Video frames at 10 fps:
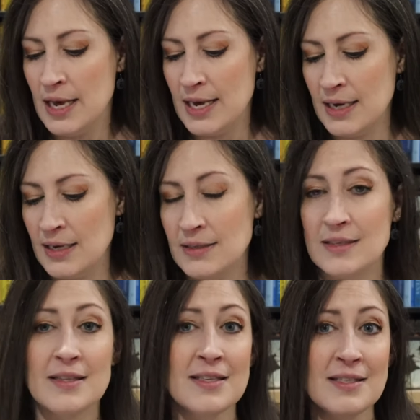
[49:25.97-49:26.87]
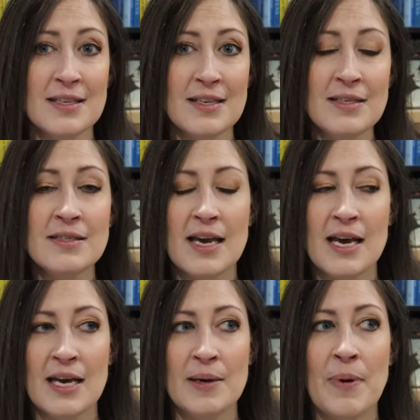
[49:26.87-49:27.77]
And this is
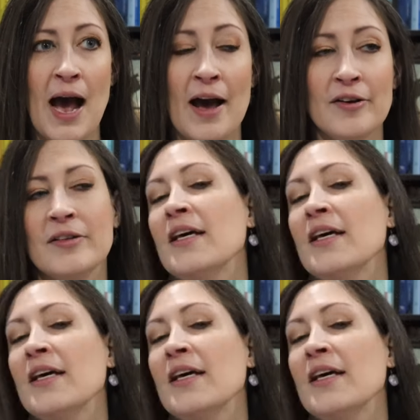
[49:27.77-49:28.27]
a pattern